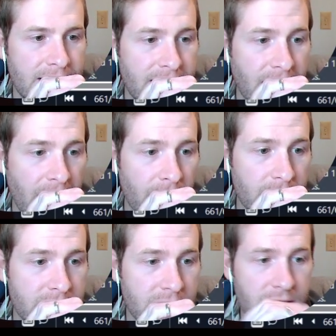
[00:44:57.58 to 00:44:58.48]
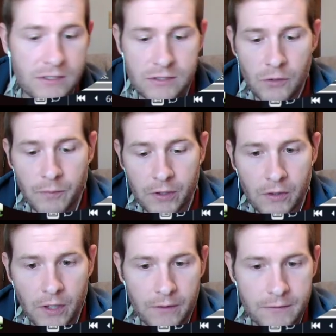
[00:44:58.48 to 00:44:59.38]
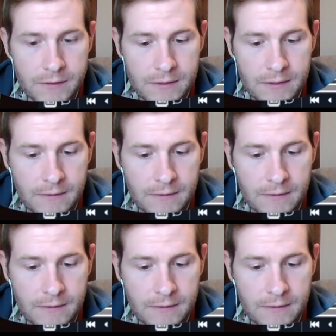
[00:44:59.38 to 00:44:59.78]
That was super close.